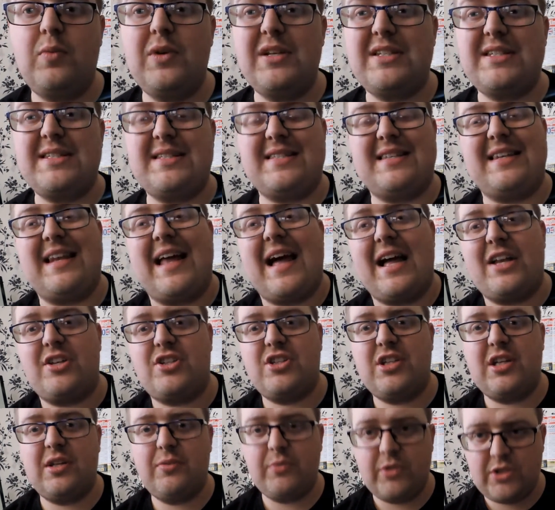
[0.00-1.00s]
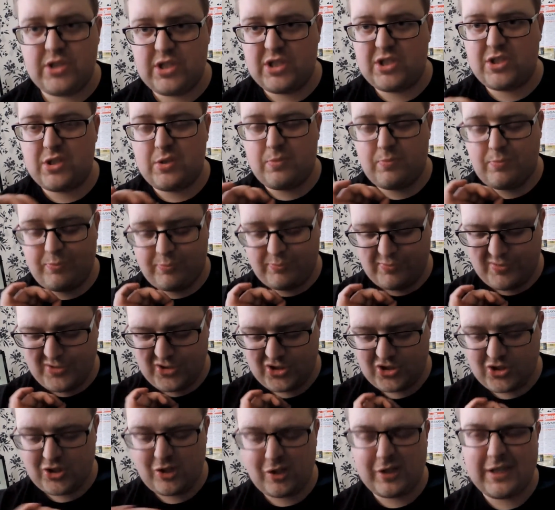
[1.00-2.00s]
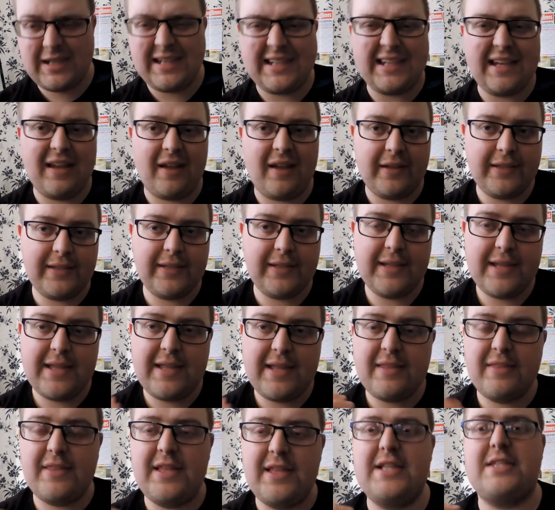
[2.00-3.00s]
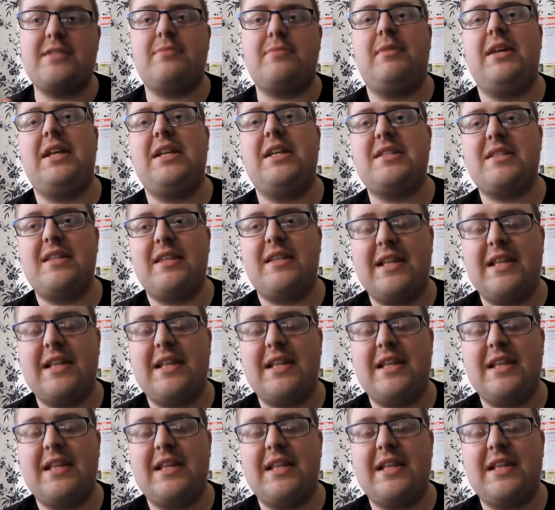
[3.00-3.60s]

which is latching, which is a solid light. This means